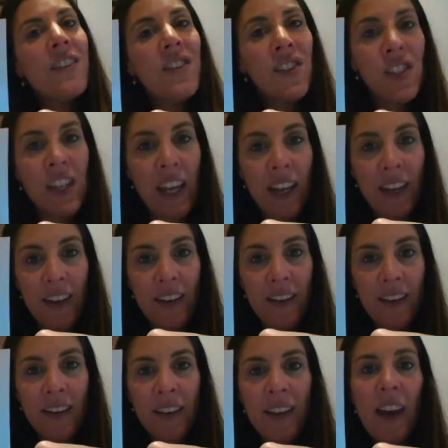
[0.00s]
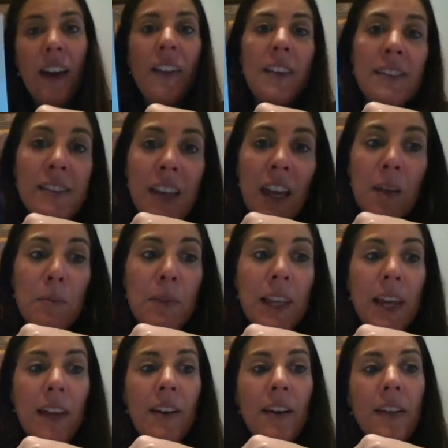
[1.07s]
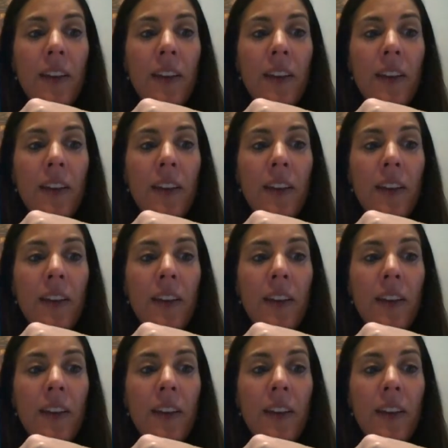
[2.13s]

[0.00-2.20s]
Shin are the same letter.